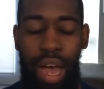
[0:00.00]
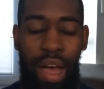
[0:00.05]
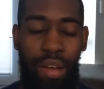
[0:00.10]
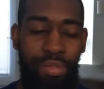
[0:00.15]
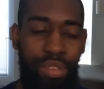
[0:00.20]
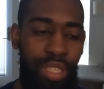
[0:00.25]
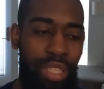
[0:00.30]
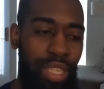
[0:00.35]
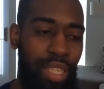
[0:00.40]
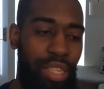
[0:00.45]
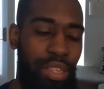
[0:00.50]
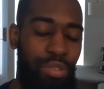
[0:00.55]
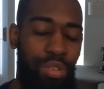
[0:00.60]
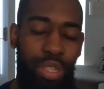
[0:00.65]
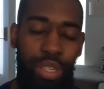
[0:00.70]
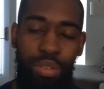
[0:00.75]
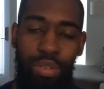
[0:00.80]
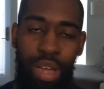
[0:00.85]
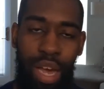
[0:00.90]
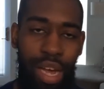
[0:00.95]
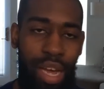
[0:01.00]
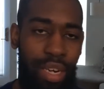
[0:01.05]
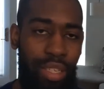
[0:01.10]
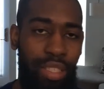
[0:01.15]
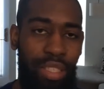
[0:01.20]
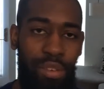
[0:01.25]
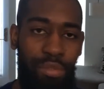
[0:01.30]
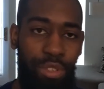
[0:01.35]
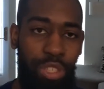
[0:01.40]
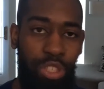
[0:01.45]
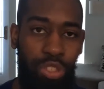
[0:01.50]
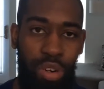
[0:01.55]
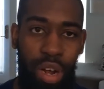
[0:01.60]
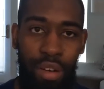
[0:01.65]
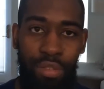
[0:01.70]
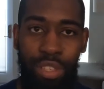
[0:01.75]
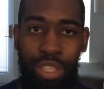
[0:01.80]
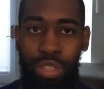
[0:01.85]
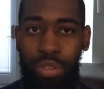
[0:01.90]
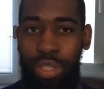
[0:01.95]
Obviously, you can do that kind of stuff with
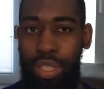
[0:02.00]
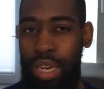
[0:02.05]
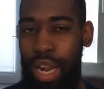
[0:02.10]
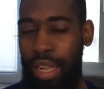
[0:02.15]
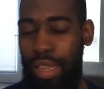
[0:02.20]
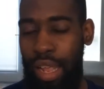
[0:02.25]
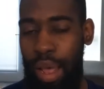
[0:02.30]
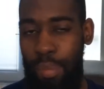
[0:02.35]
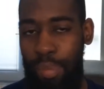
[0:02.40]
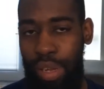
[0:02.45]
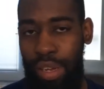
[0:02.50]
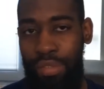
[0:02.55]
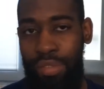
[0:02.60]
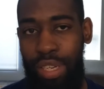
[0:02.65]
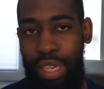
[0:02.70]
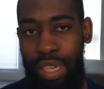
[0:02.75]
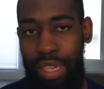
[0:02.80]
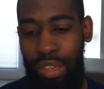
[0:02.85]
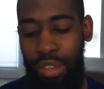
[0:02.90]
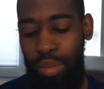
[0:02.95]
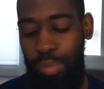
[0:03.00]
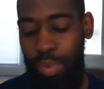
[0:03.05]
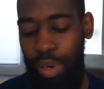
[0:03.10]
Strava, so it's not that big of a deal,